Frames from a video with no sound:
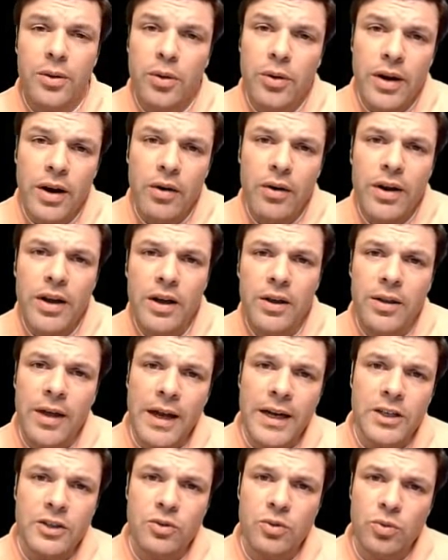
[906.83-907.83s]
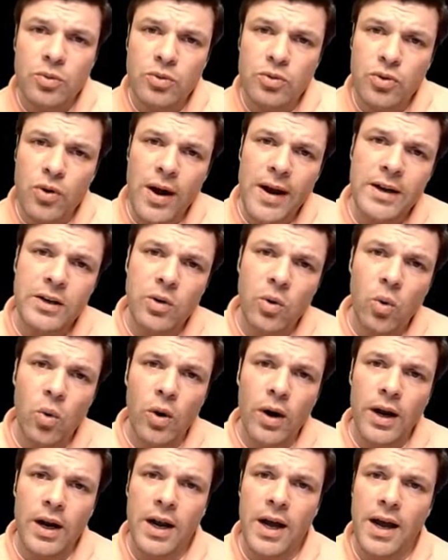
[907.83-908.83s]
The other area that it's trying
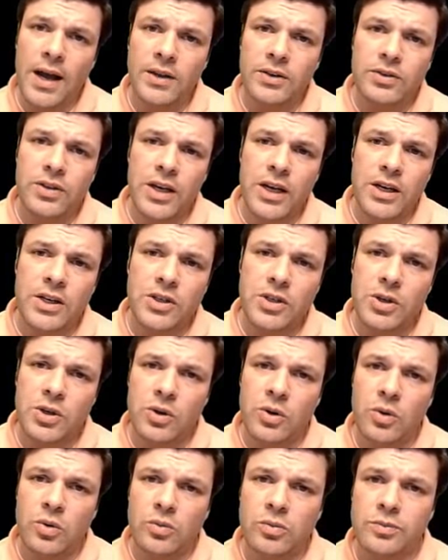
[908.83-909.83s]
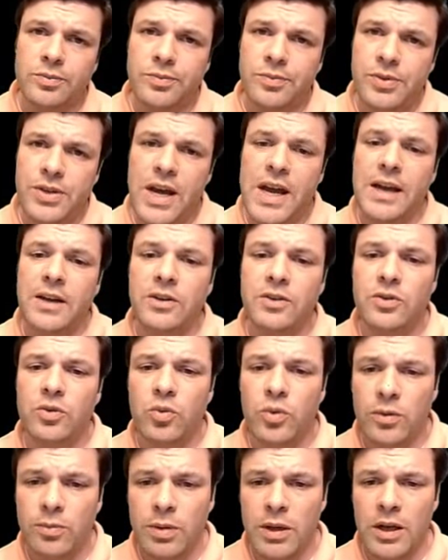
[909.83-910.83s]
to organize into
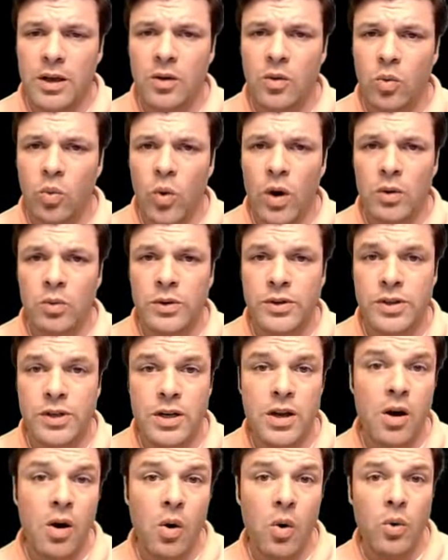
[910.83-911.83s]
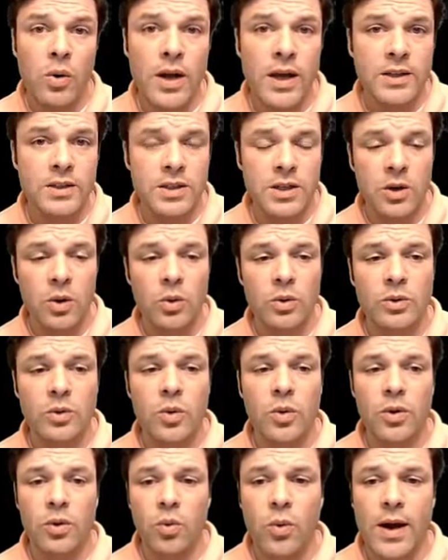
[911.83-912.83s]
states would be what was known as the
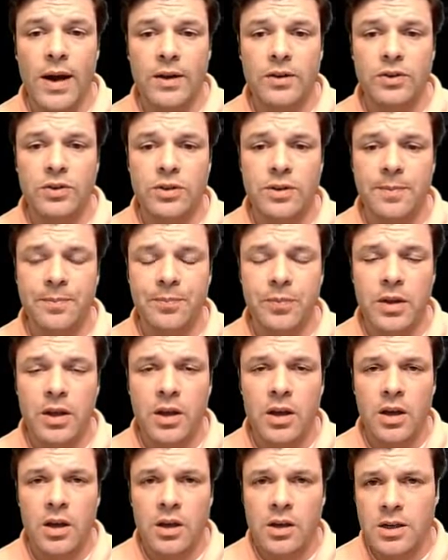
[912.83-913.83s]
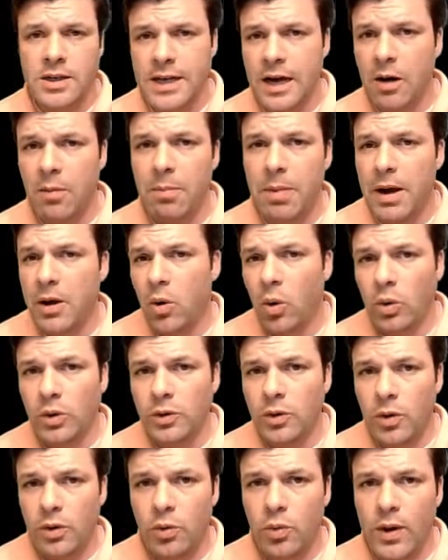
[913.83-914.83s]
Old Northwest. Now, by
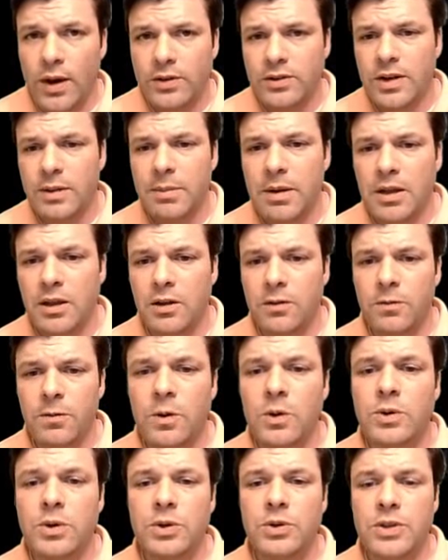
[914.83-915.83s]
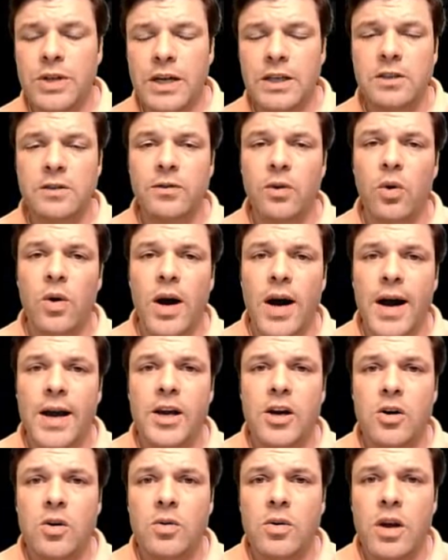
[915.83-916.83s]
Old Northwest, I mean the future states of
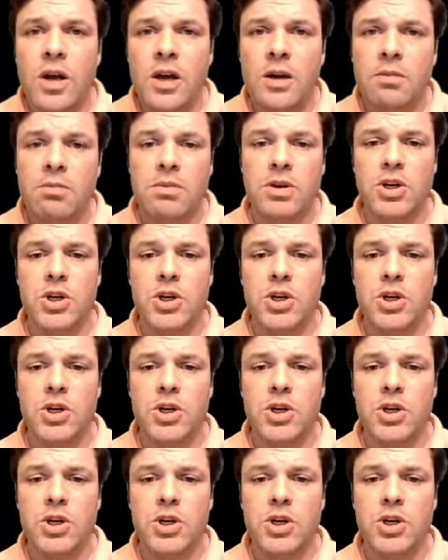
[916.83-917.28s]
Ohio,